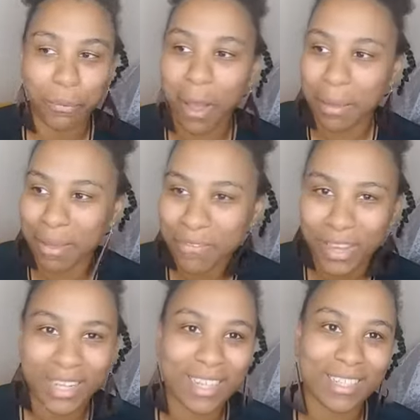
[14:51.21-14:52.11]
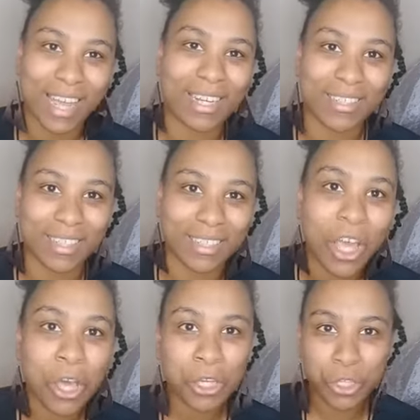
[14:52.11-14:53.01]
Why am I finding it challenging
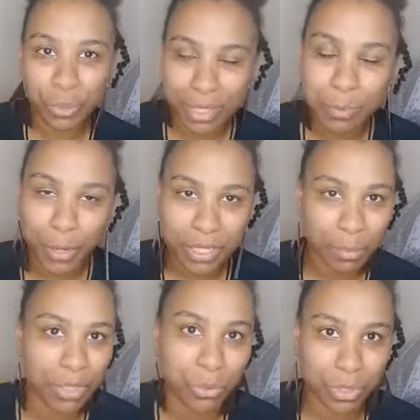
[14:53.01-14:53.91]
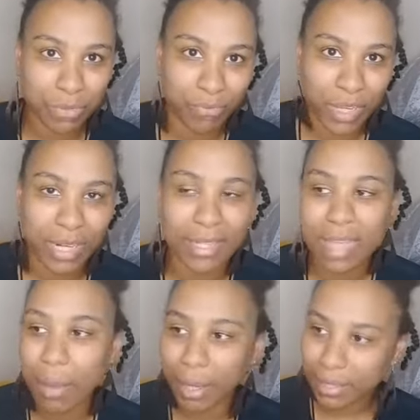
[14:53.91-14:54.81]
to express my thoughts and feelings?
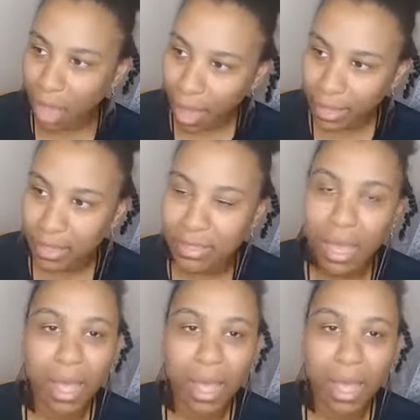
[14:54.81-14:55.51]
Am I tired?